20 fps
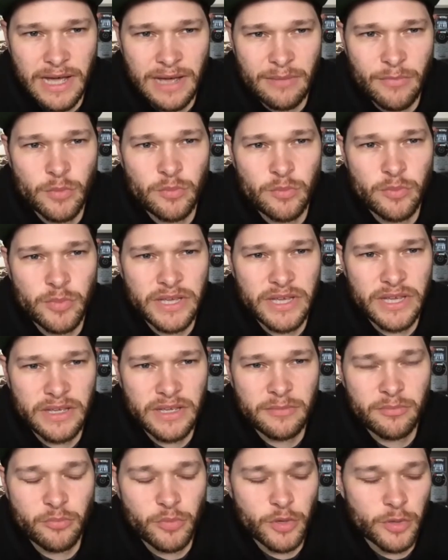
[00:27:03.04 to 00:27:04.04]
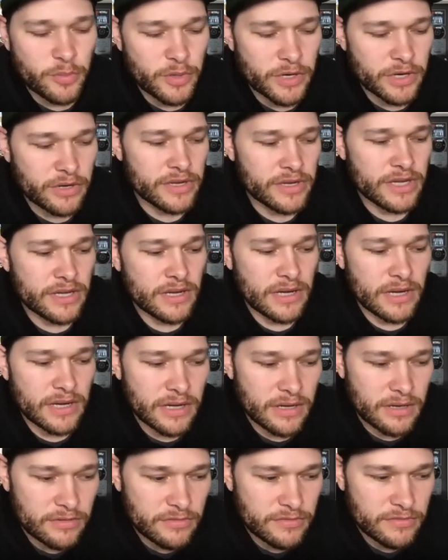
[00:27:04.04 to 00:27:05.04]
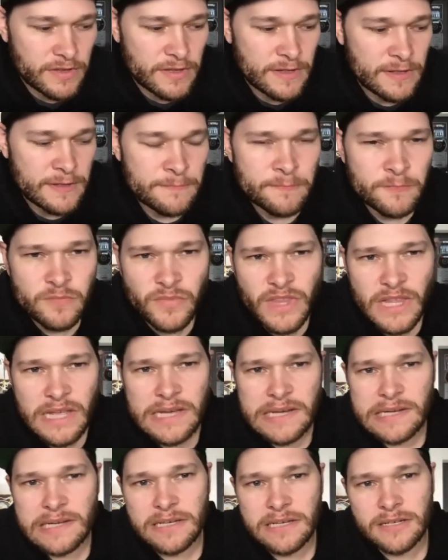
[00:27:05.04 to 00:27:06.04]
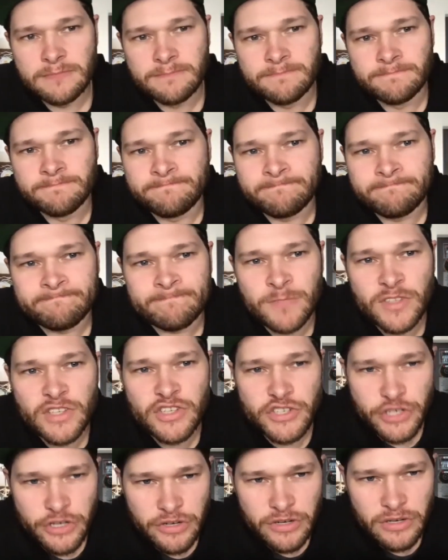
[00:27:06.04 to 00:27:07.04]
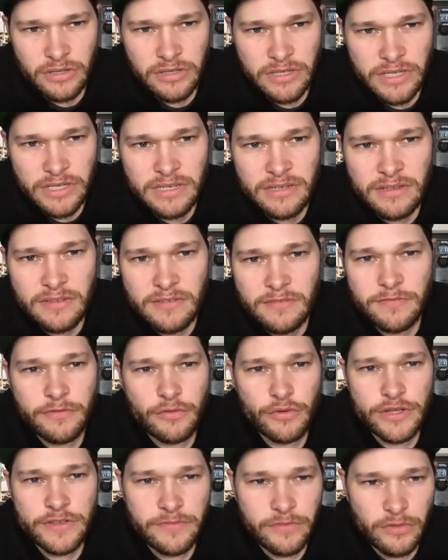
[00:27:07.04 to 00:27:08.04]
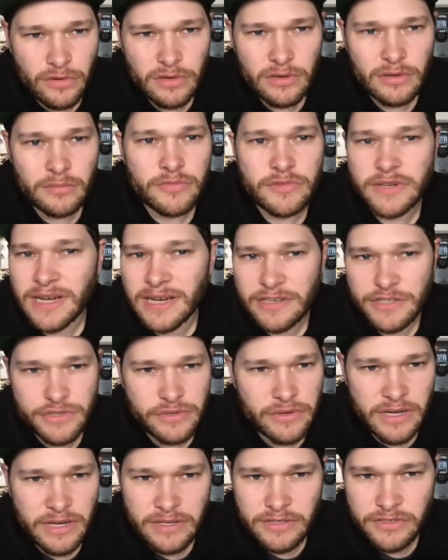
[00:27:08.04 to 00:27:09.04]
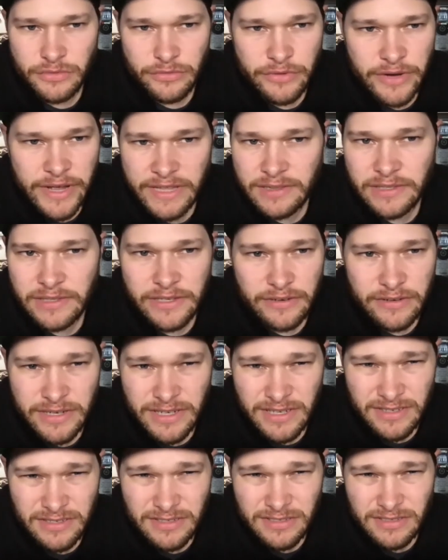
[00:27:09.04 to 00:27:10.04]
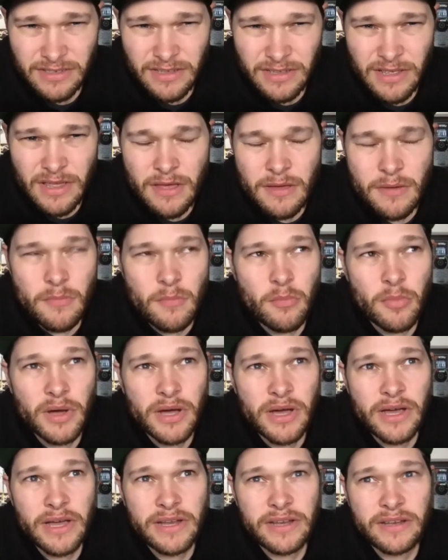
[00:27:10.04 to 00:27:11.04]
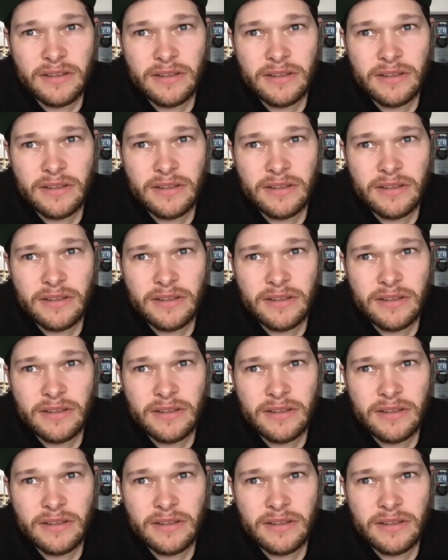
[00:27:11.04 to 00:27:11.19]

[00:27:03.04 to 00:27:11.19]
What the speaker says: a big proponent of journaling, freeform, not trying to write lyrics, but